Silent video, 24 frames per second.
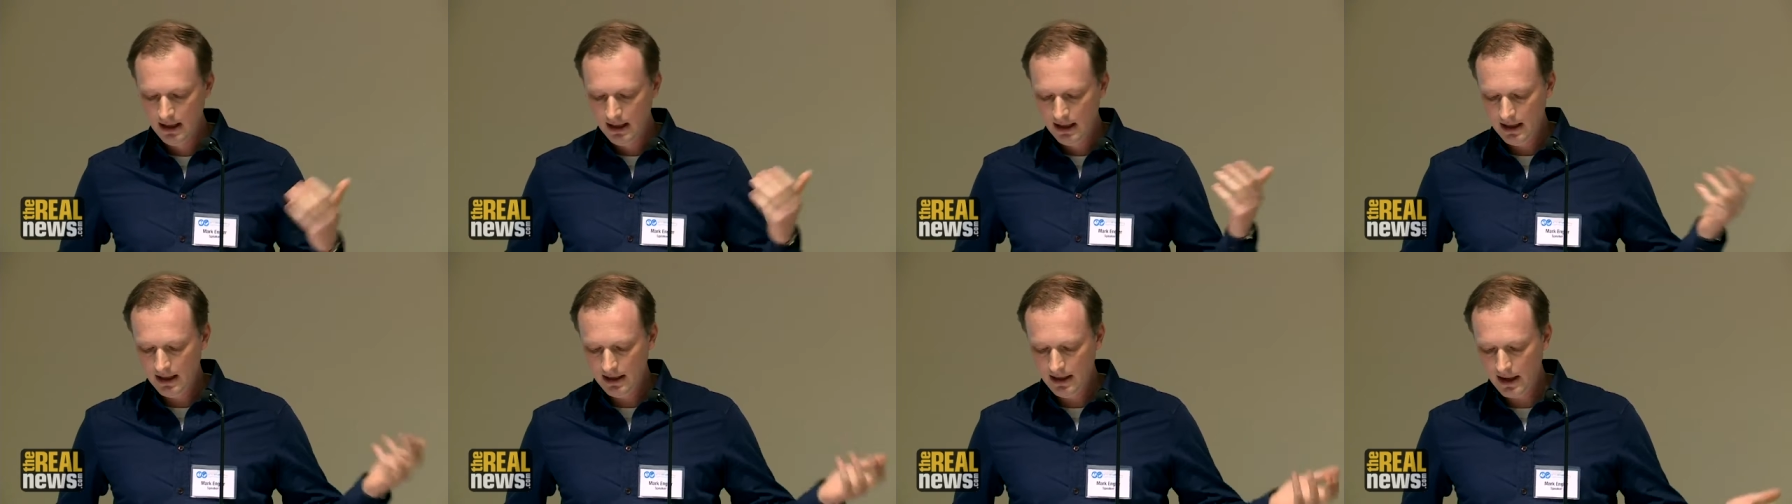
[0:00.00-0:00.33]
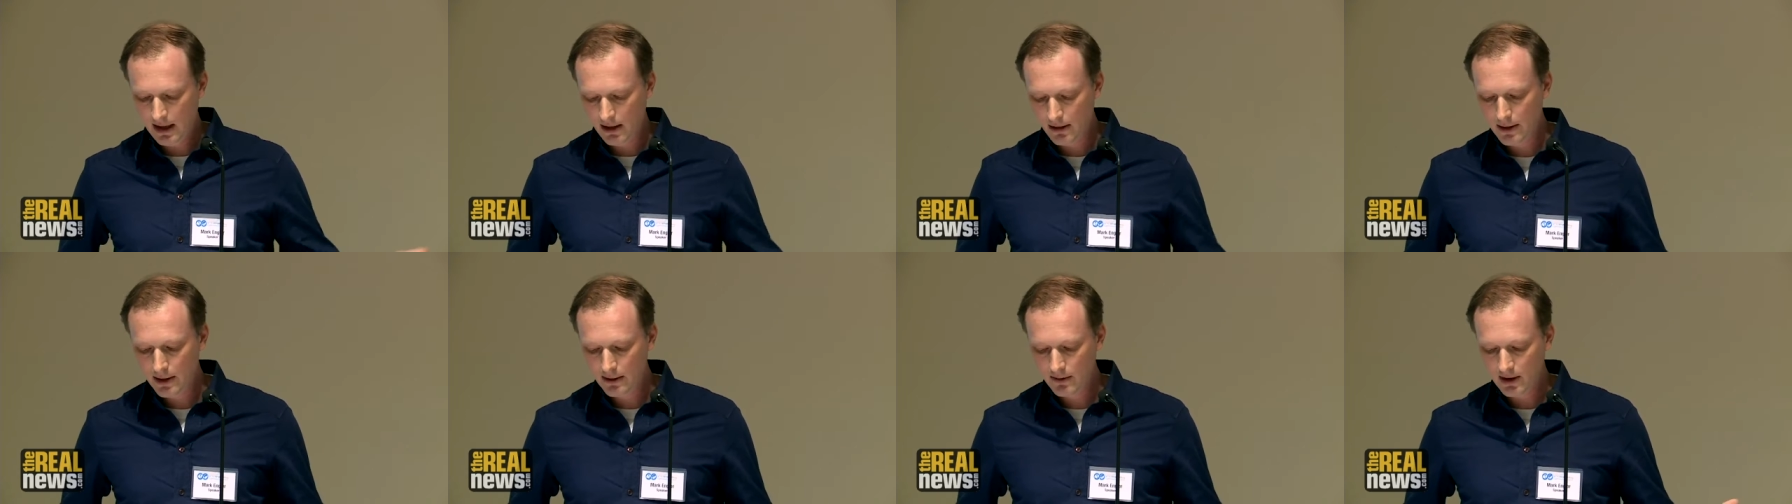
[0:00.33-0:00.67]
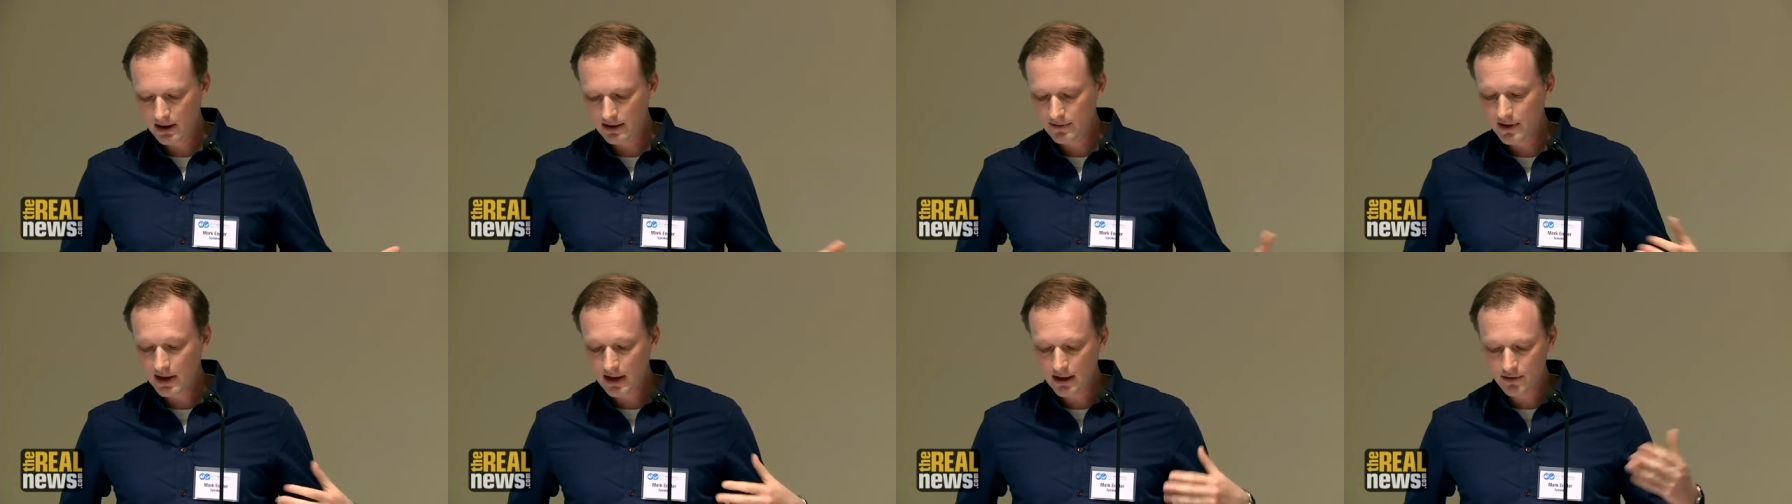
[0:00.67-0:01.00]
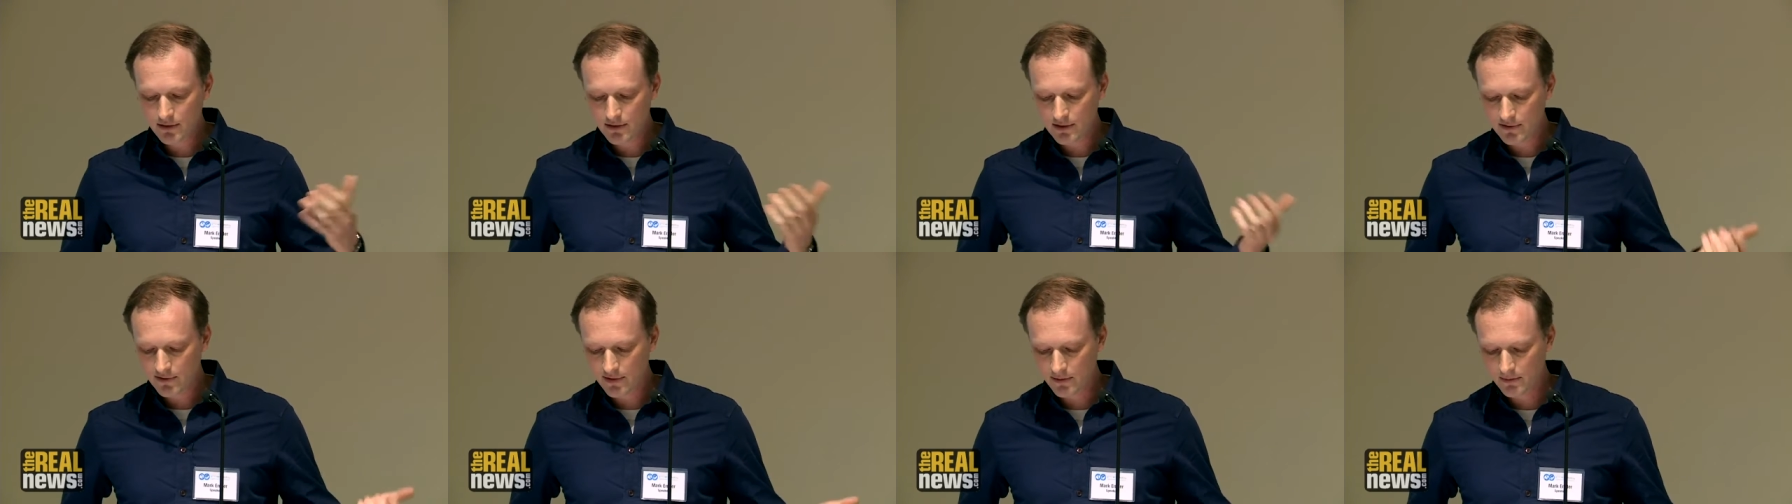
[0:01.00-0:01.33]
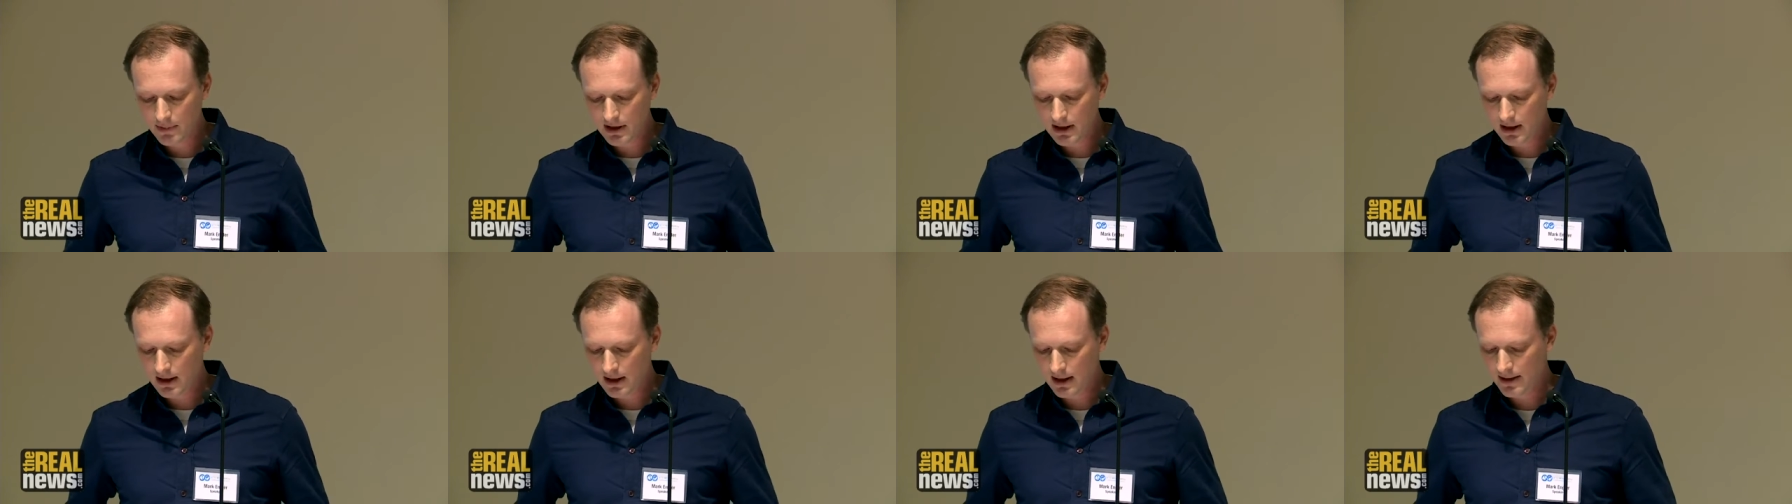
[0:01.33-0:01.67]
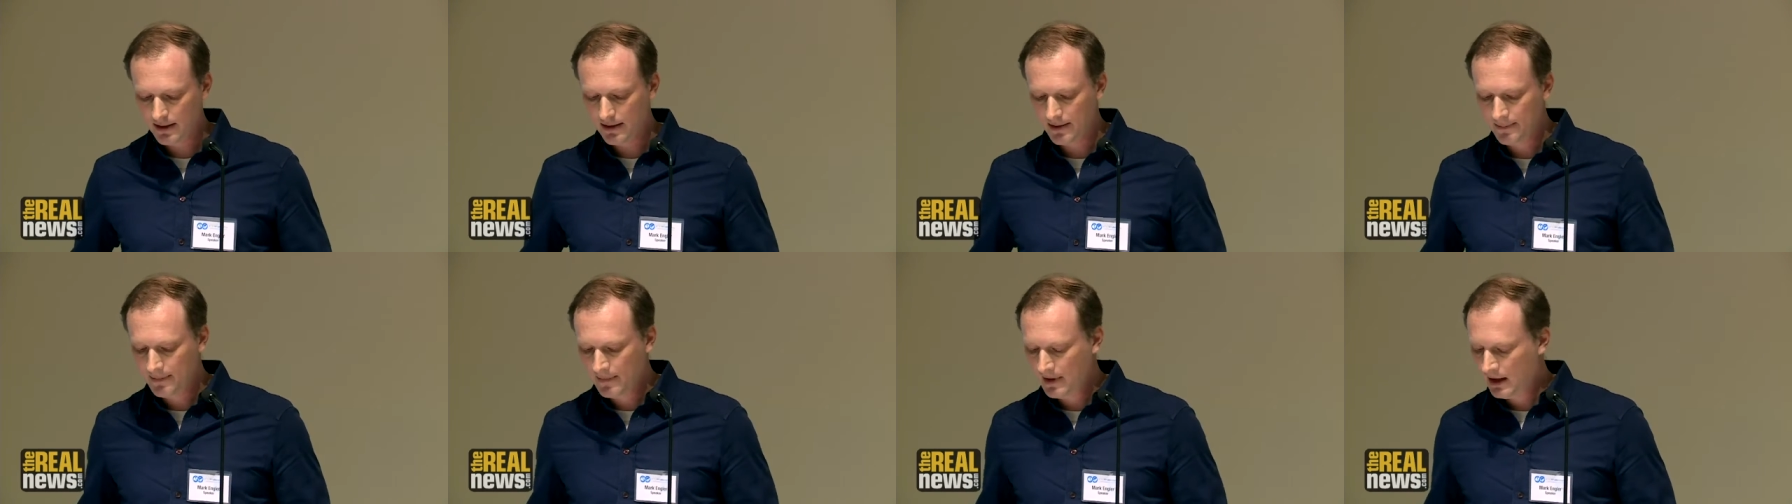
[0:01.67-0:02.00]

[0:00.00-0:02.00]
in Los Angeles and beyond.